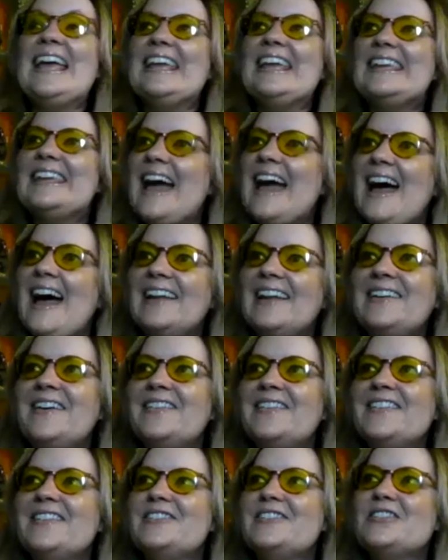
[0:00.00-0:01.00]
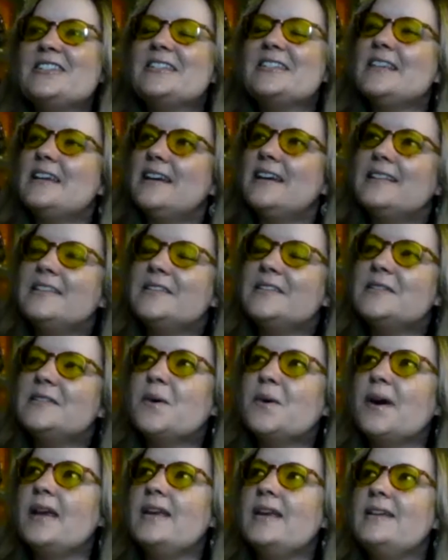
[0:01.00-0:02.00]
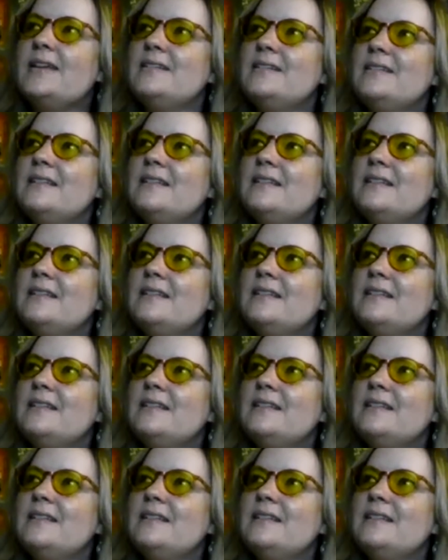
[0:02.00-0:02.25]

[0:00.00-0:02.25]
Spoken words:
Yeah, no, there's just like this great